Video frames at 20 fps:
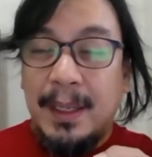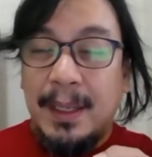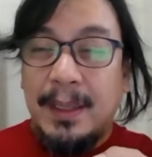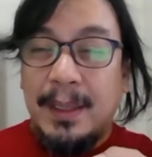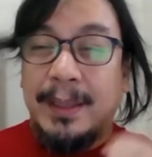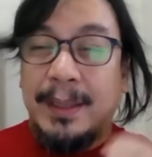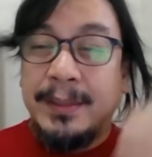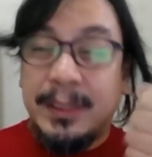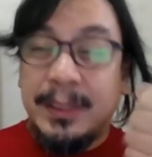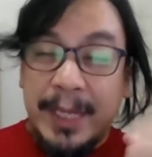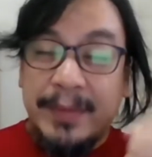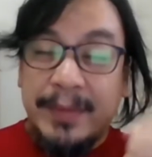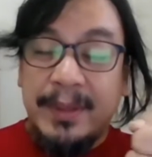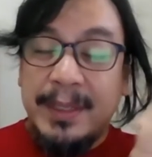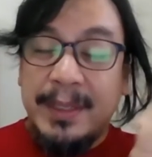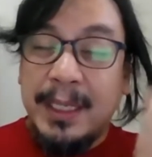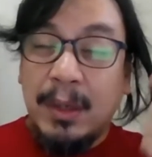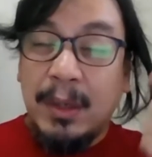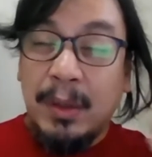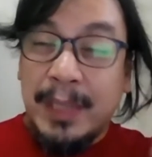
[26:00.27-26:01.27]
and
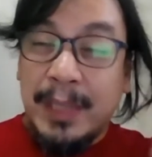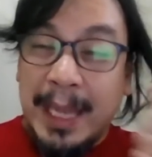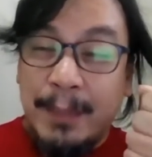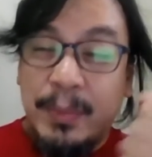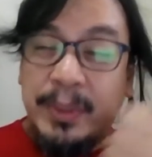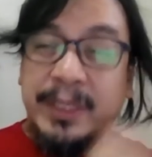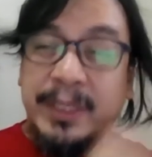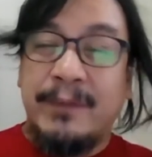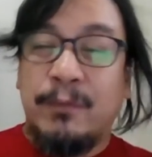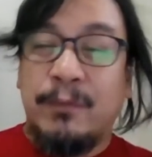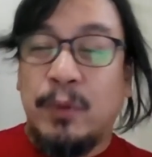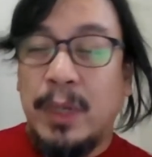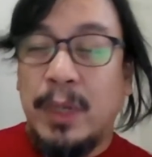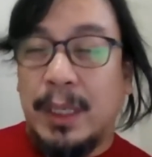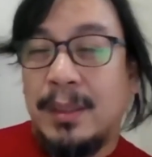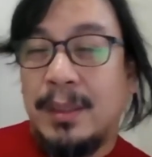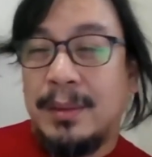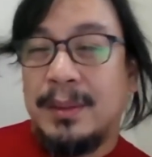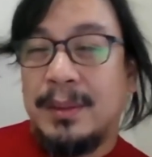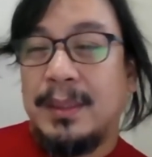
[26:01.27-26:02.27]
strengthening collaborative work
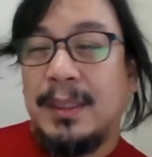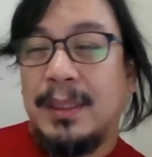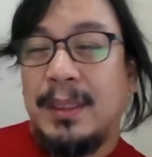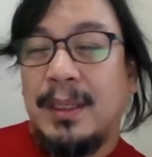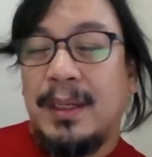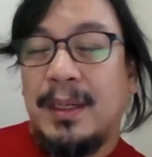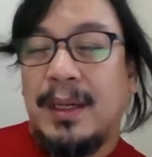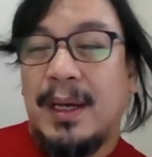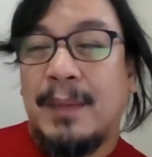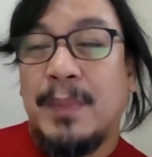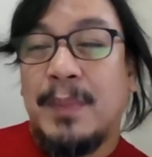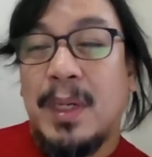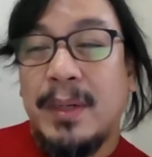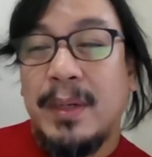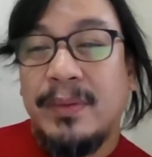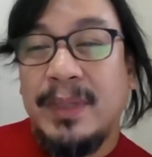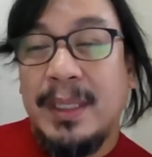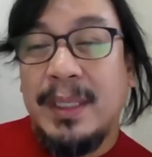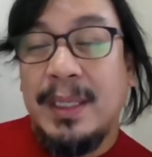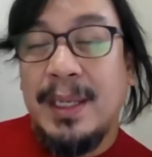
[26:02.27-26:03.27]
among
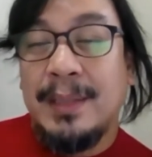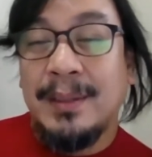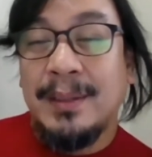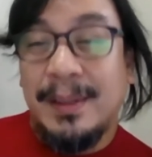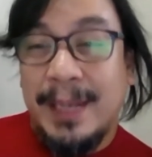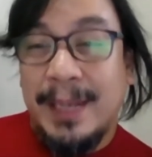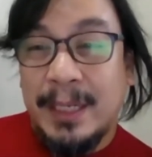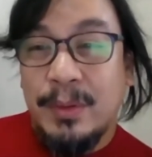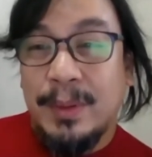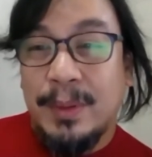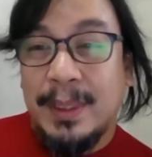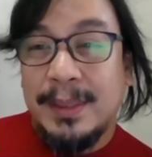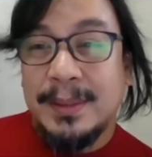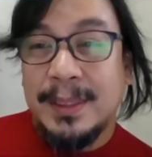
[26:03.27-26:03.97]
the intellectuals and